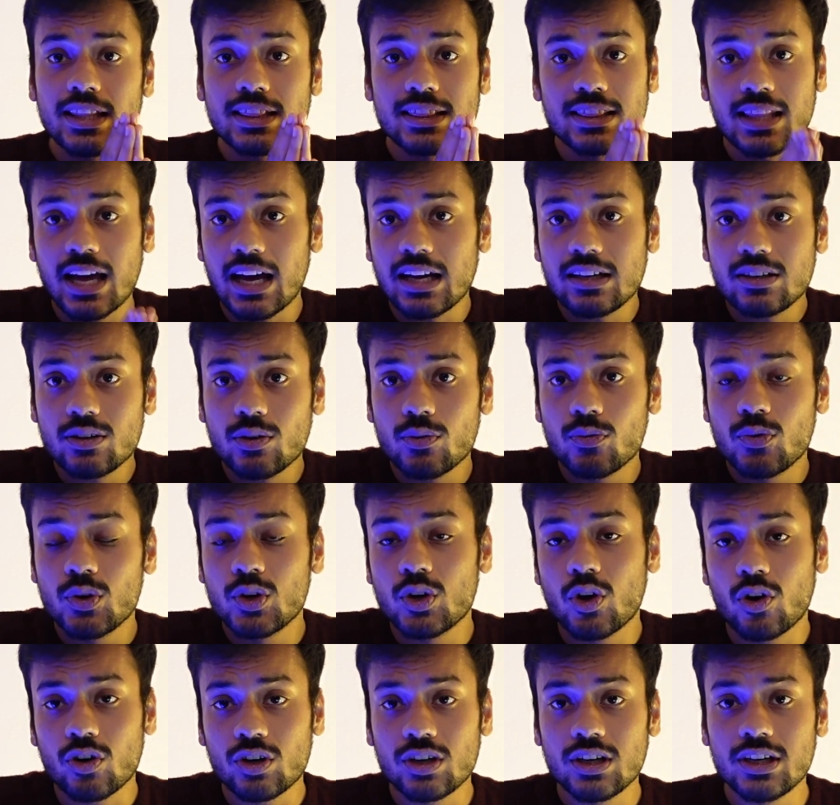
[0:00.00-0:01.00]
that will
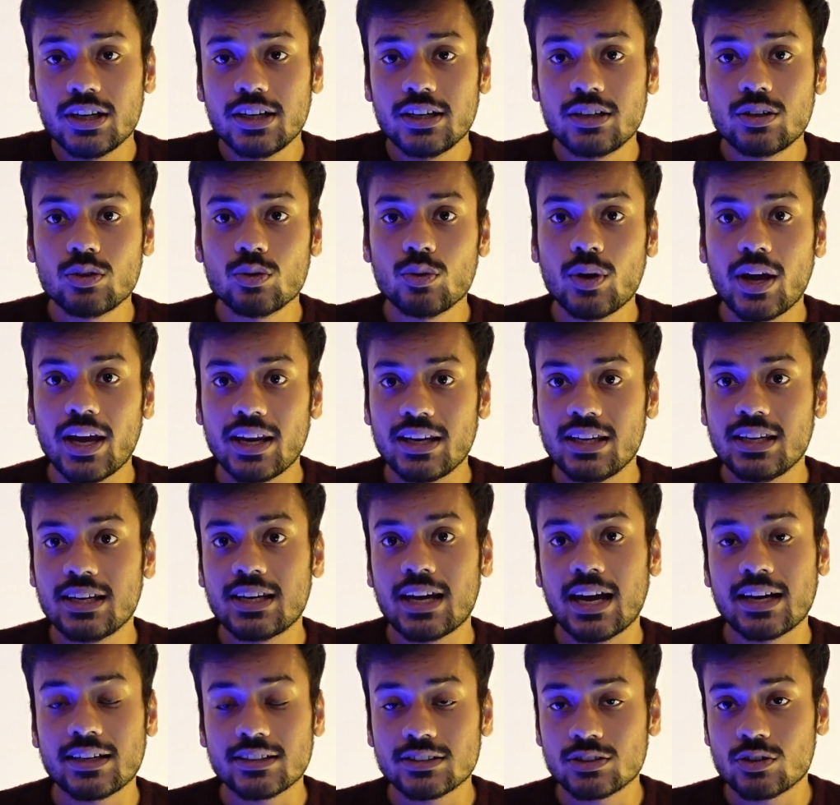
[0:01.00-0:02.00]
not lead to any
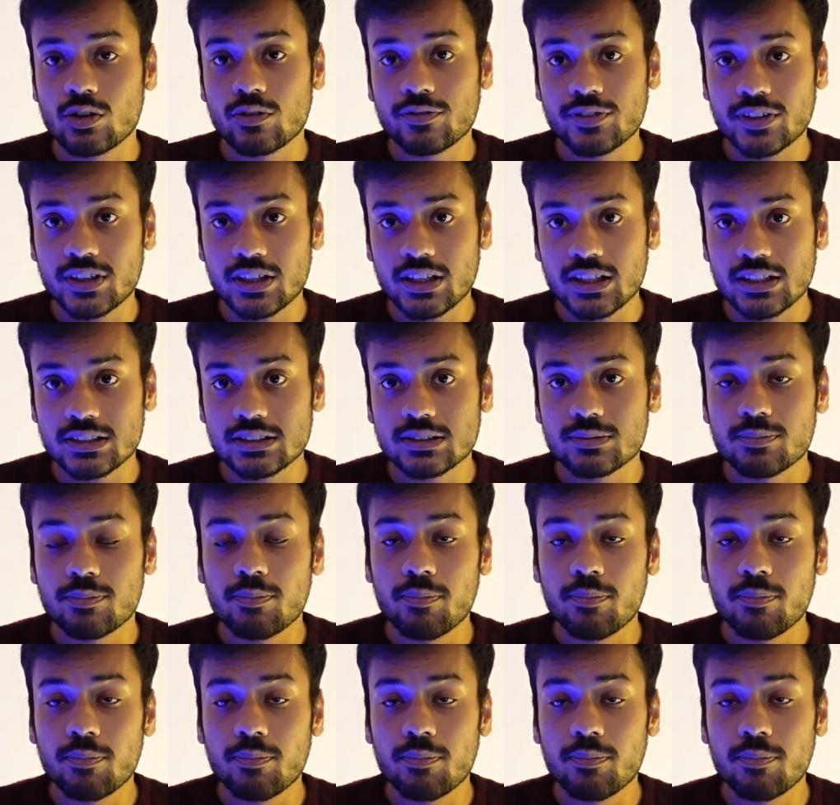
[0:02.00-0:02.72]
catastrophic case.